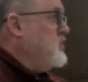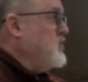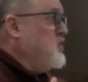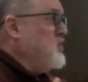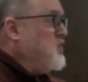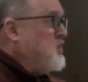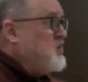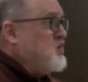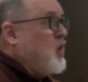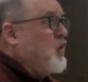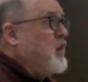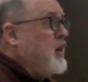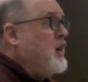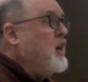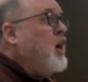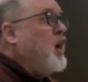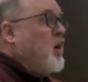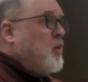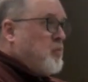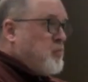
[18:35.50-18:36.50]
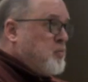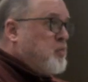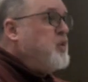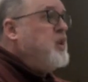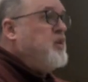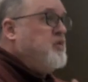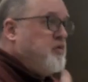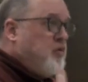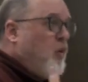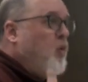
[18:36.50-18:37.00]
is if it's already
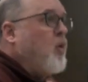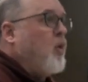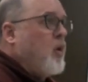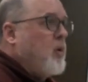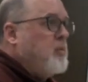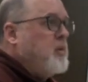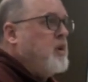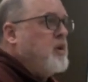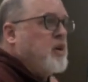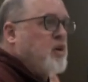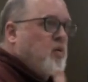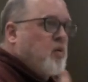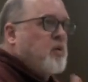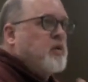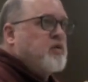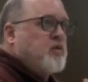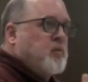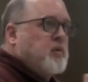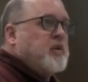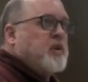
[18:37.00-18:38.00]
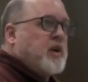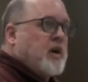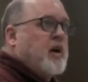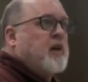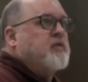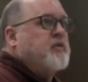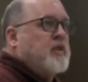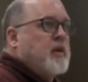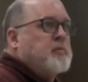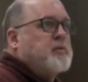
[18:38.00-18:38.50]
preformed in accordance with the
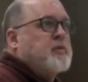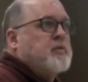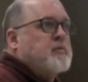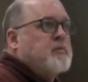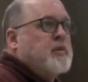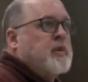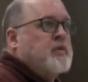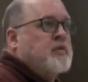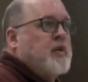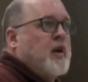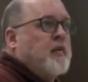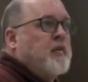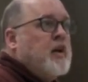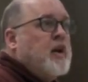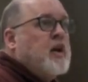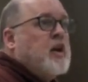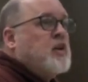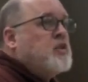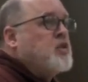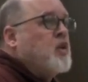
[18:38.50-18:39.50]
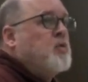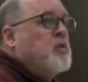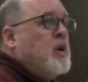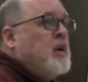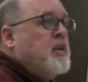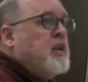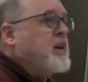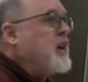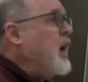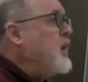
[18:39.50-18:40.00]
concept itself.
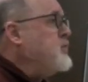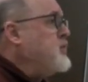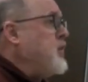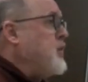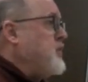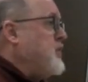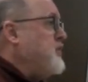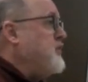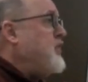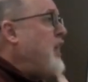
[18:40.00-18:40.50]
So the concept's